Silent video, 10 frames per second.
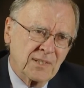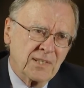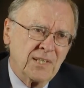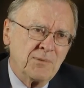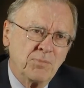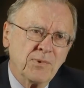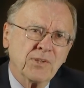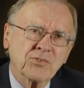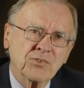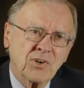he
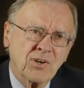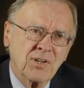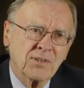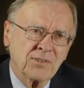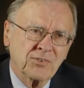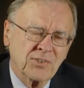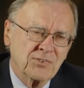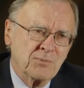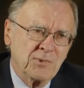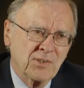installed a
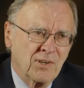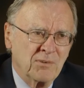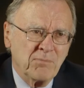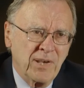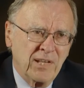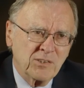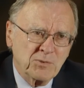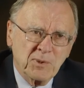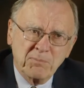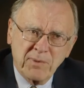system he called
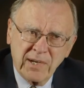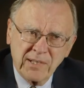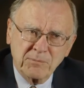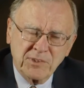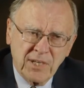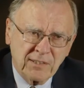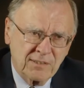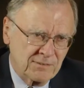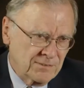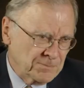Management by
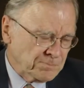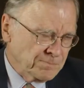Objective.